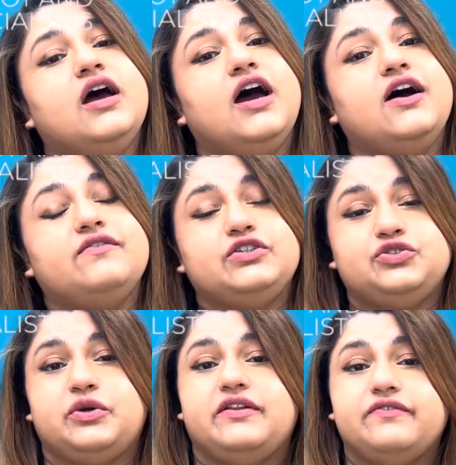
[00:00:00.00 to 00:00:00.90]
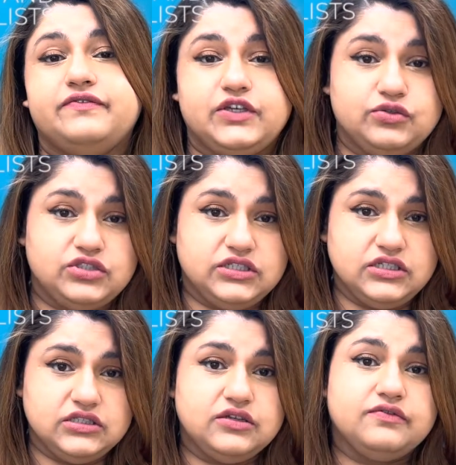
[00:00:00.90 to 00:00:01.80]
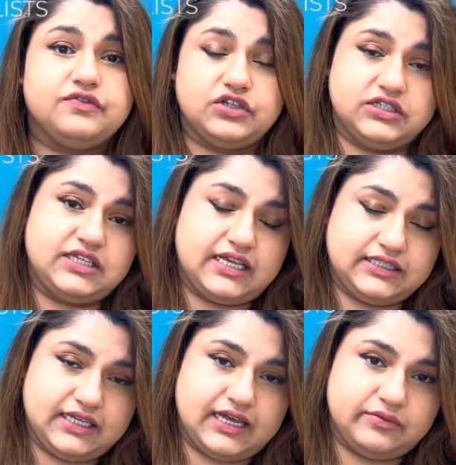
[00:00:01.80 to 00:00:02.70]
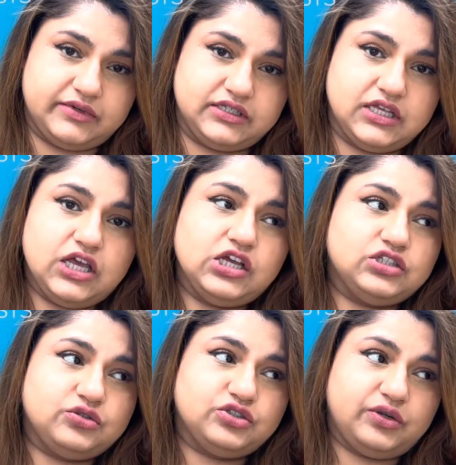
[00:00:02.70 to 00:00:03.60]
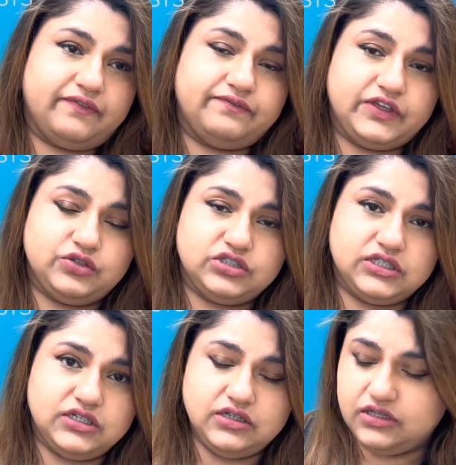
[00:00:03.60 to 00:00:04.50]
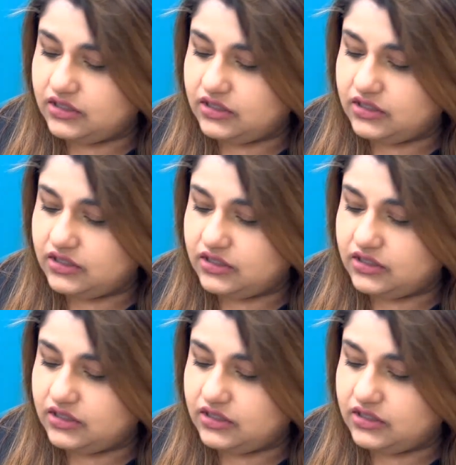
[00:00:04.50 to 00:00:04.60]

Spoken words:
of joint fusions versus osteotomies. So a joint fusion